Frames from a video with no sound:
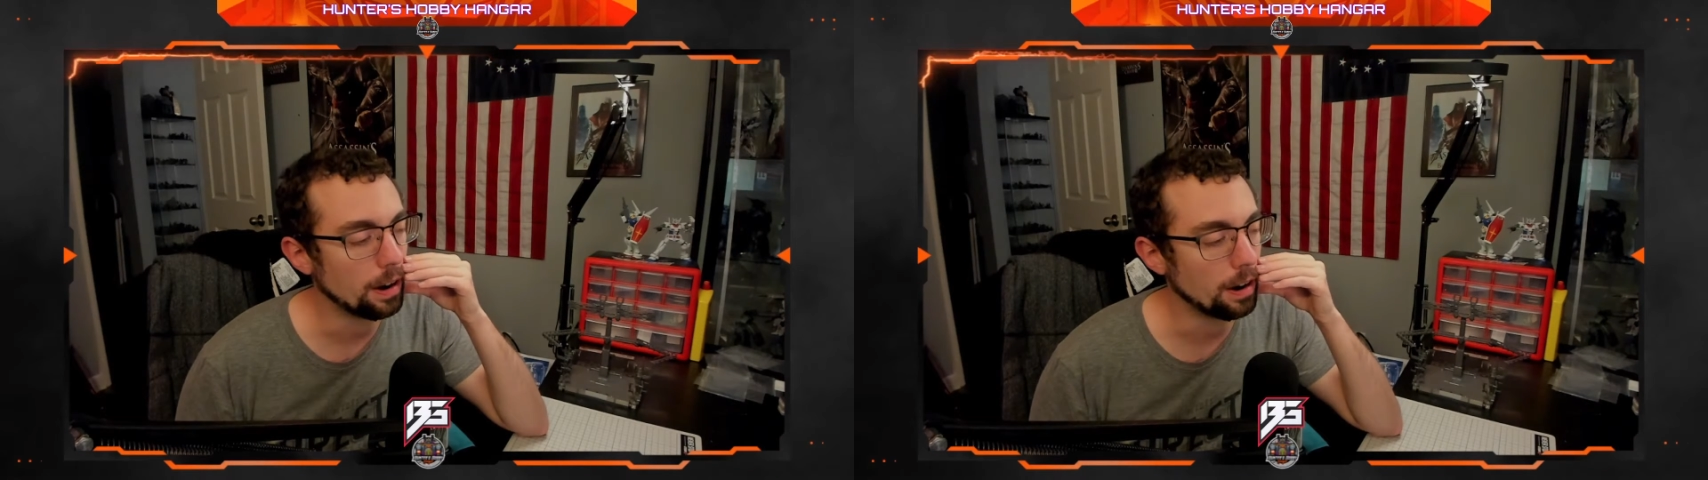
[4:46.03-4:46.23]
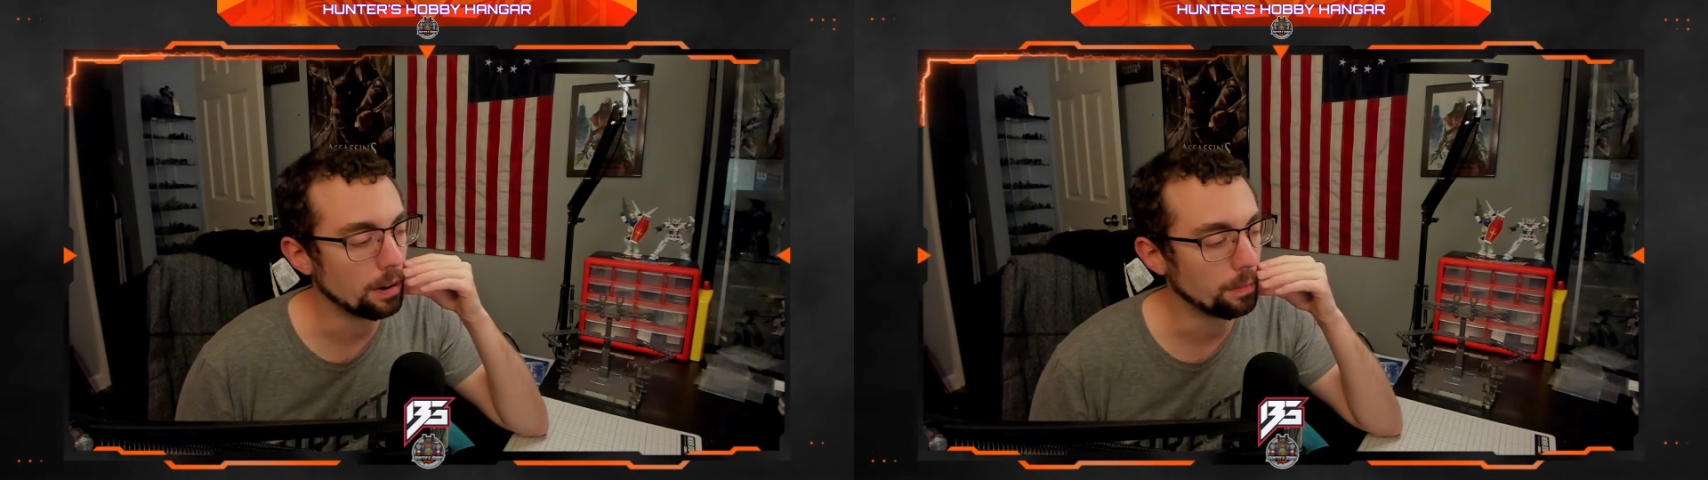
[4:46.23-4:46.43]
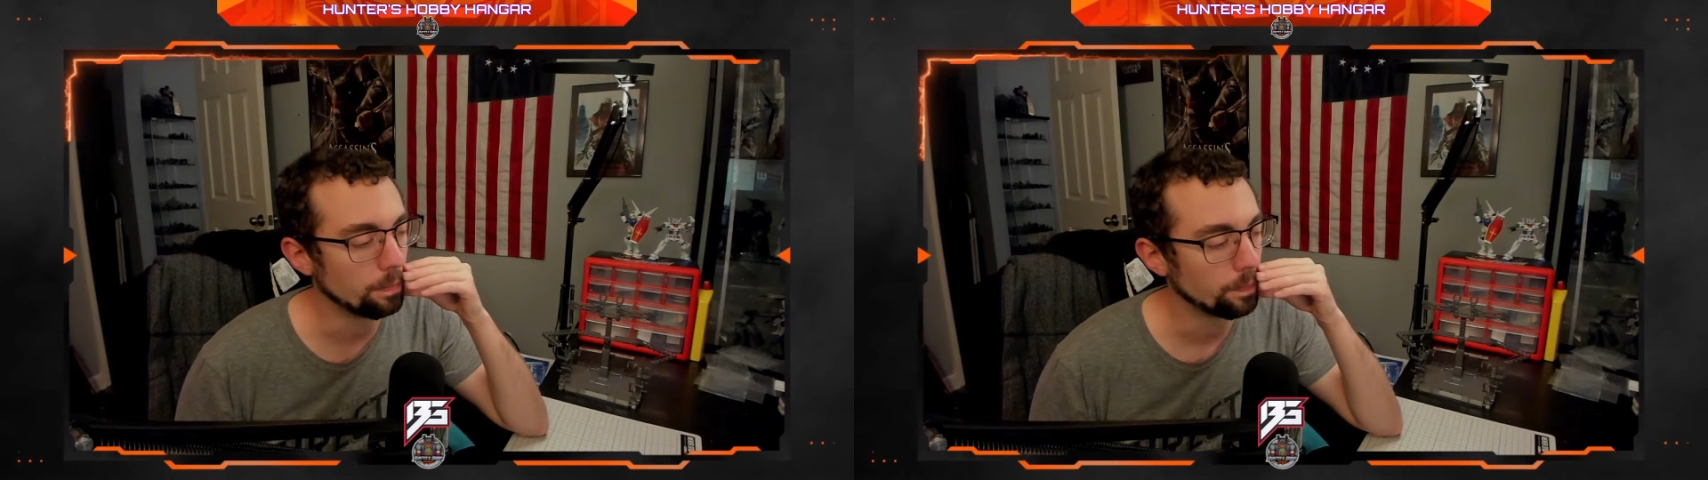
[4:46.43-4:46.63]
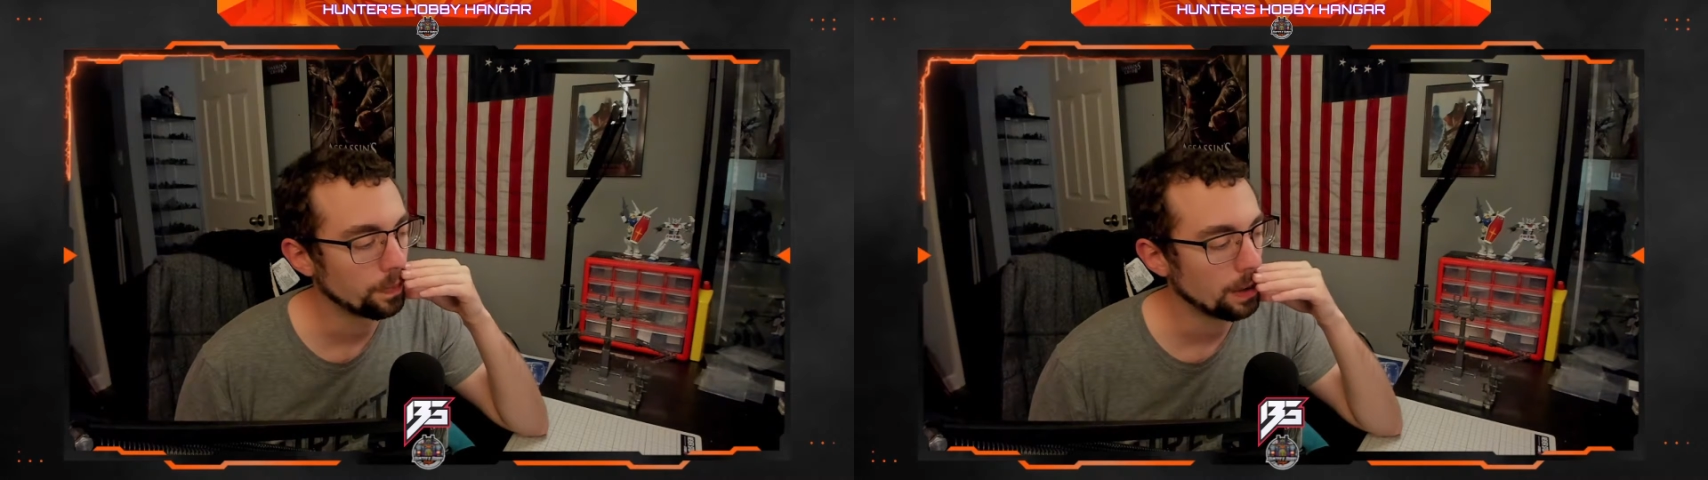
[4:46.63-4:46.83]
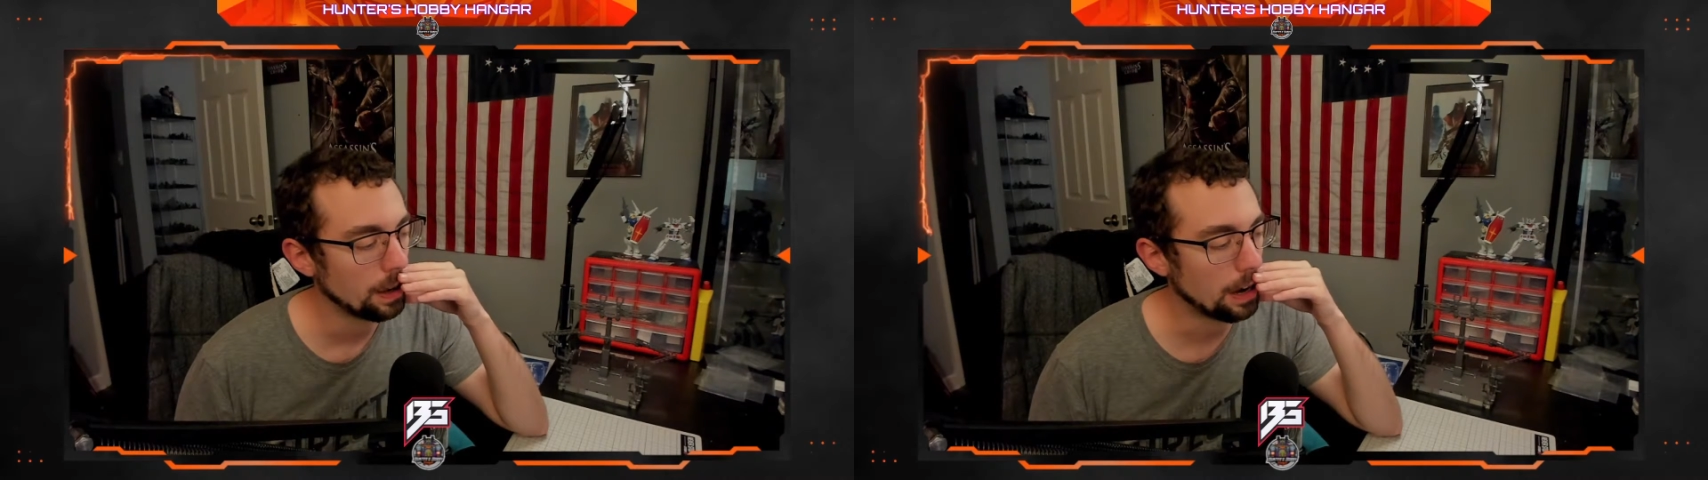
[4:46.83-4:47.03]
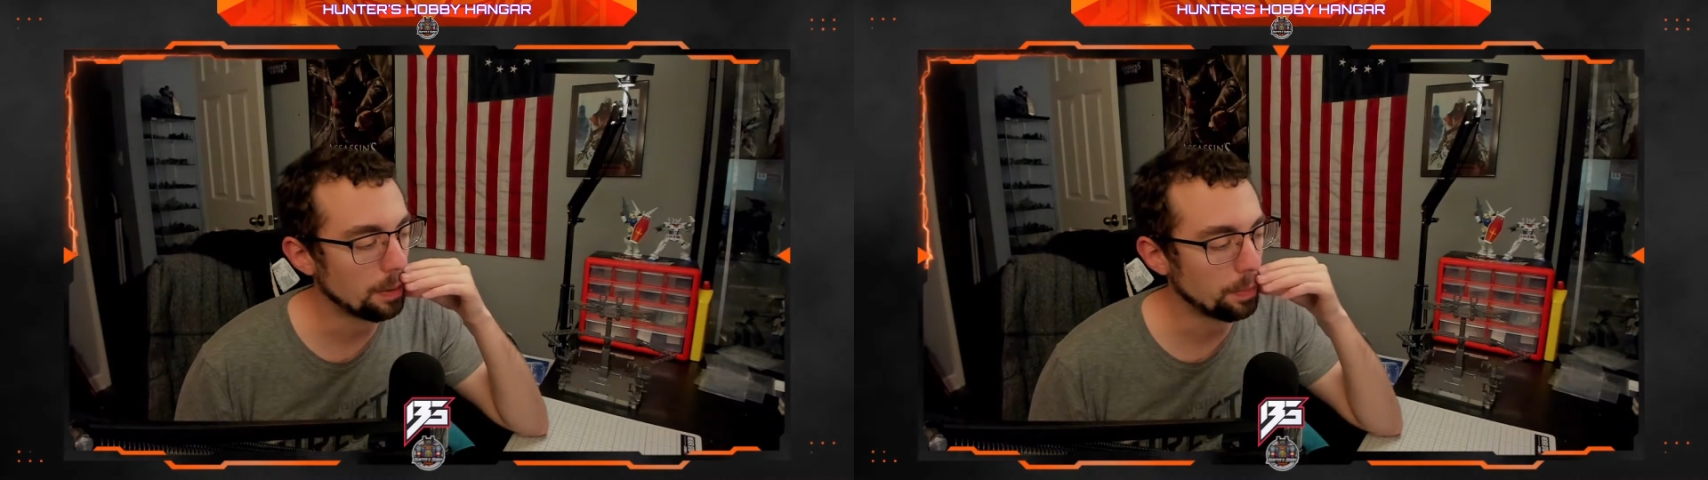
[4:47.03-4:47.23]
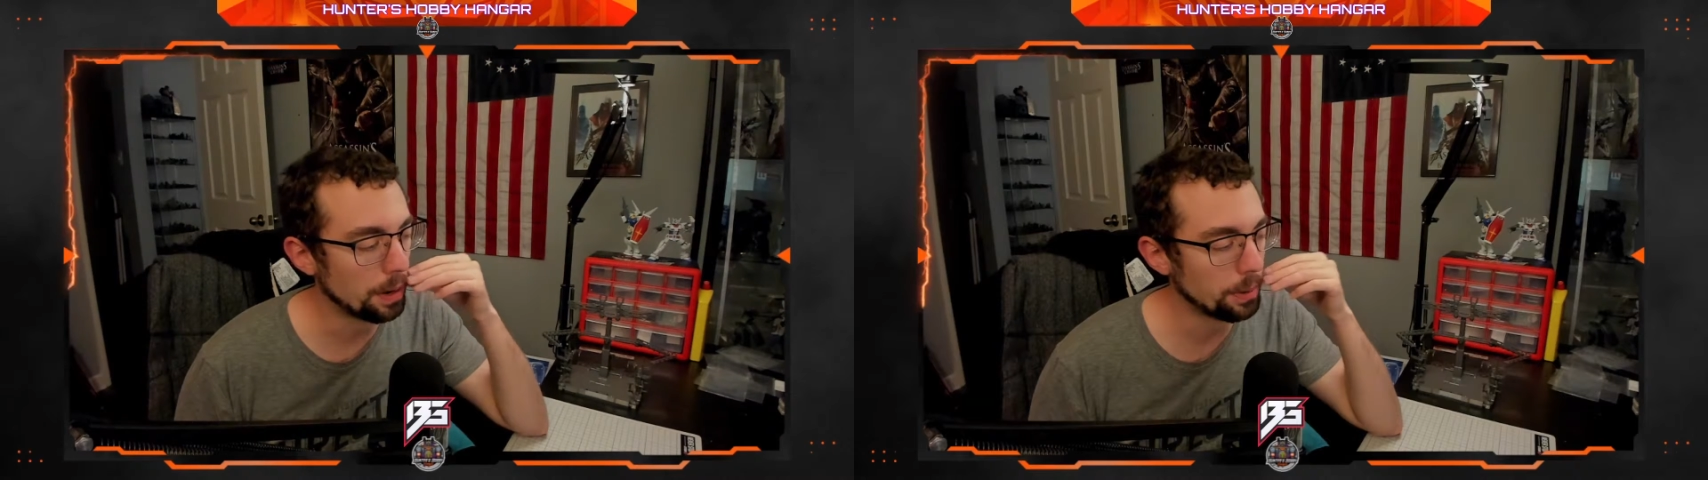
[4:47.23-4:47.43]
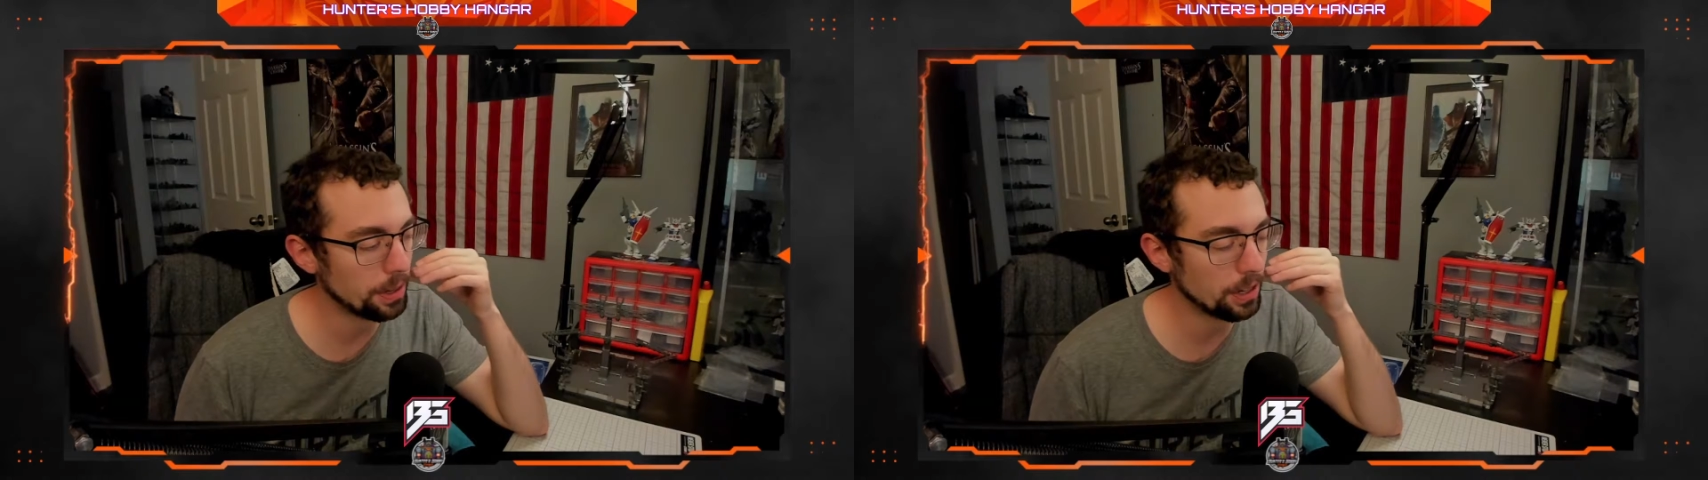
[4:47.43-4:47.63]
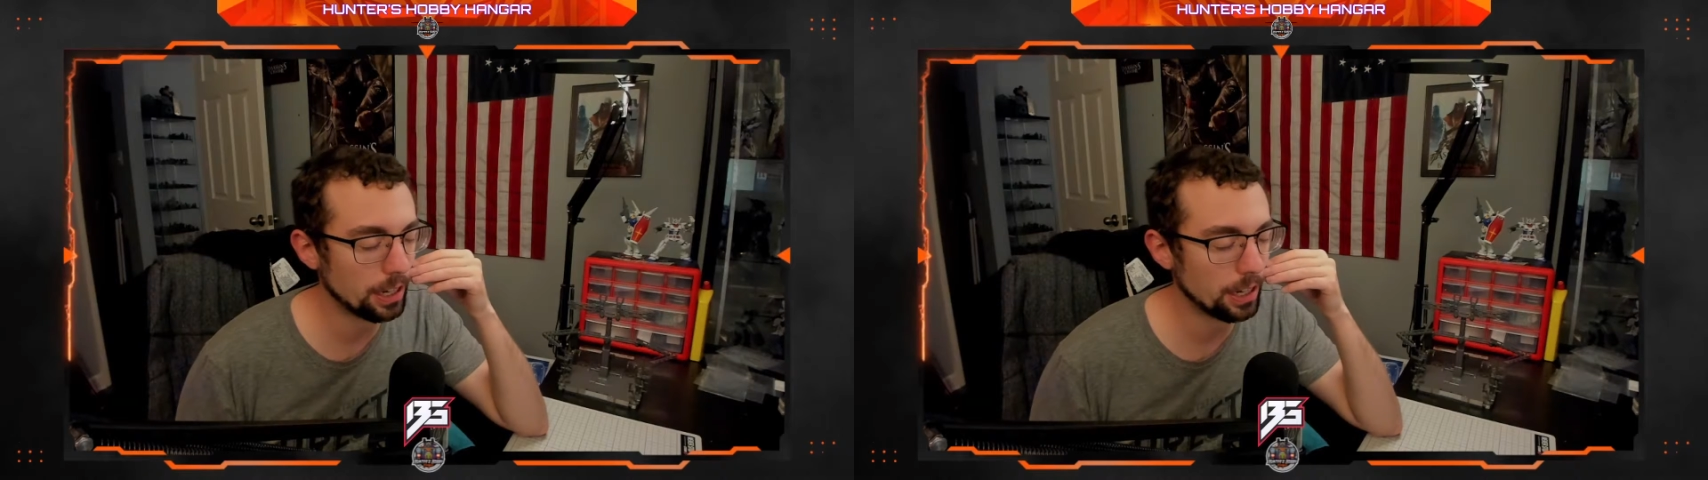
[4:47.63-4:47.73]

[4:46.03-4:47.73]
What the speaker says: I'm probably going to